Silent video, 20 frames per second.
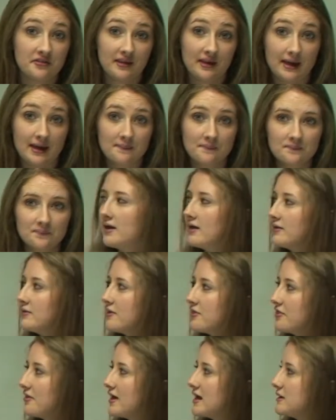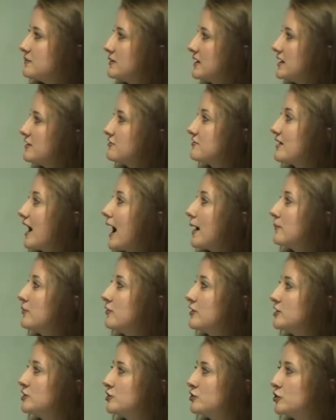theme, the theme is
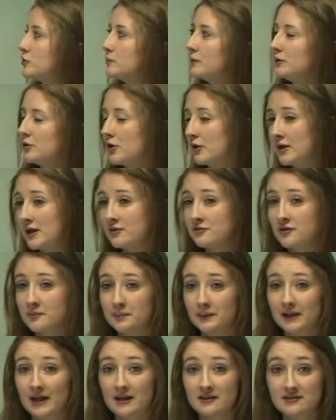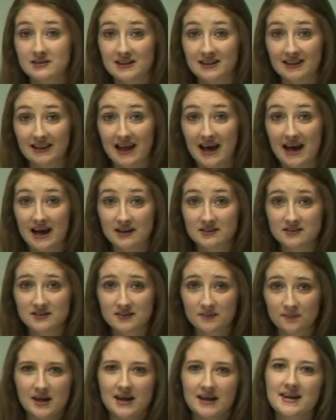Aboriginal belonging to place and land.
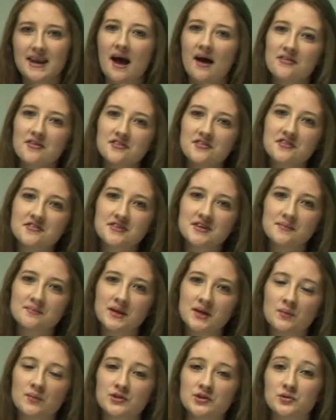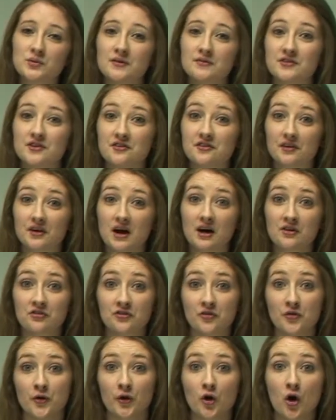Now this is something which we've discussed
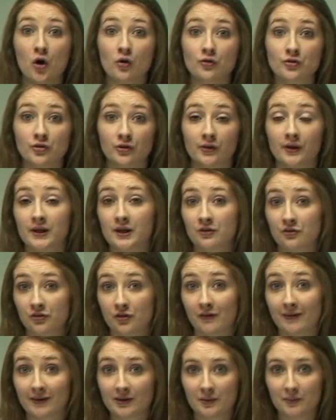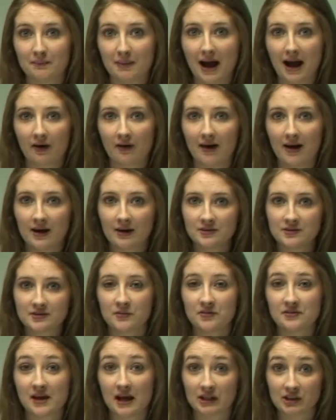in the cultural and historical background
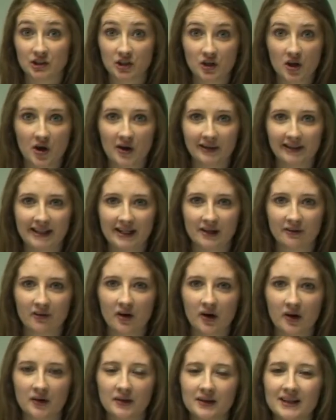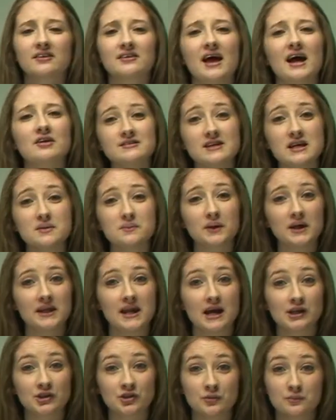section earlier on, that deep
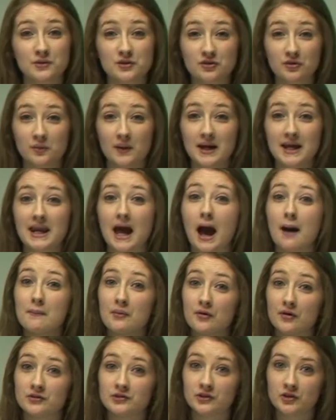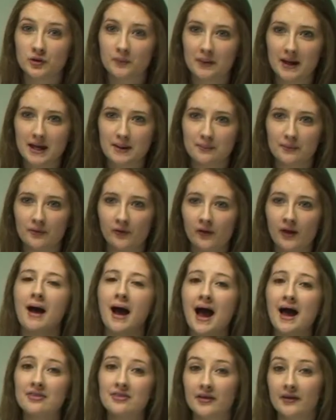connection between Aboriginal people
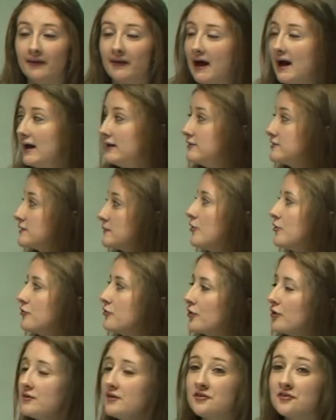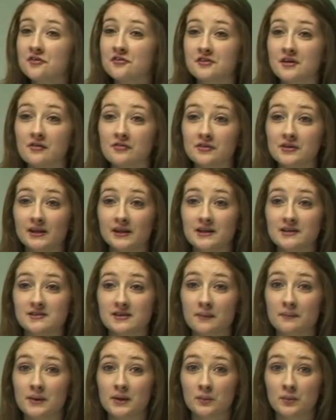and the land. So this is definitely
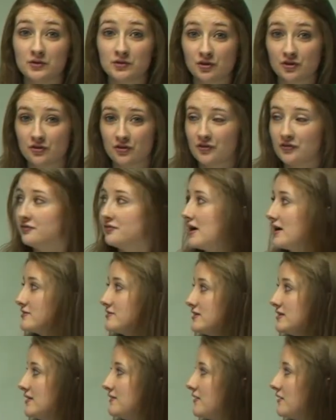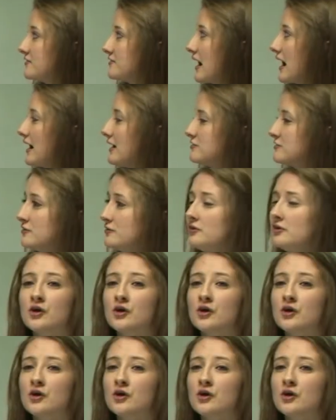something which is reflected in the title.